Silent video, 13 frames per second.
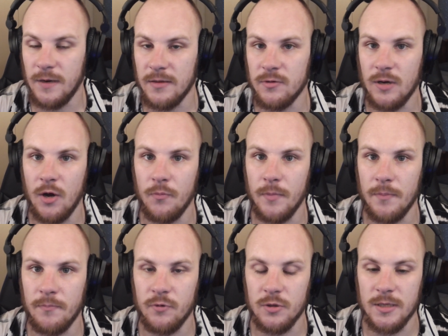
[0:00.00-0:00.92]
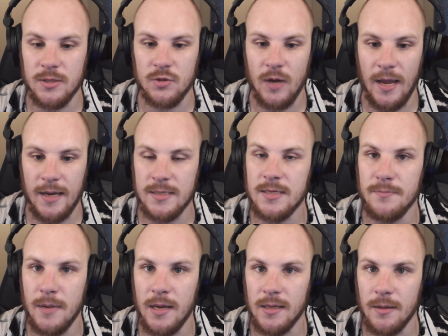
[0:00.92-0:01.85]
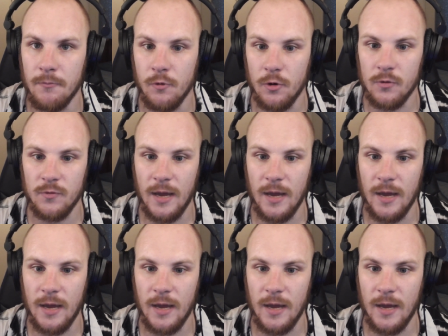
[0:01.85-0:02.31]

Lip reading: render out my projects to actually make them work,